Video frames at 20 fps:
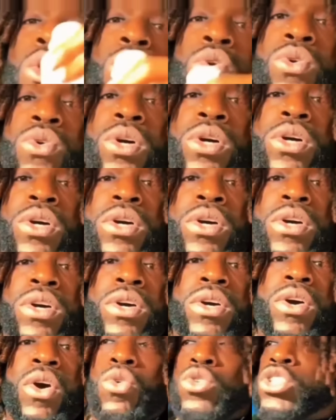soul
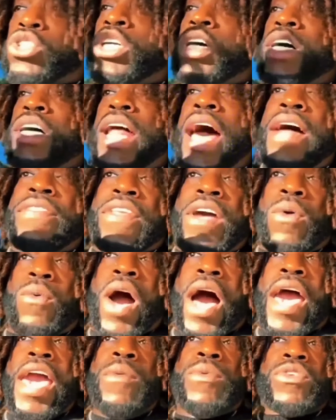who stood out
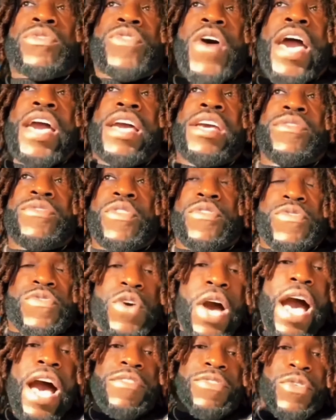there while he was fighting for
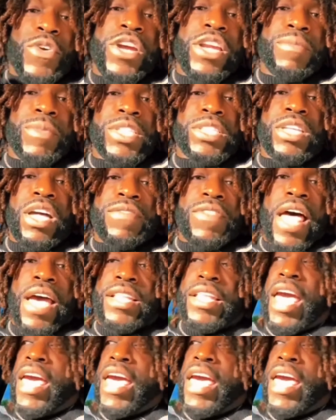fly freedom and stuff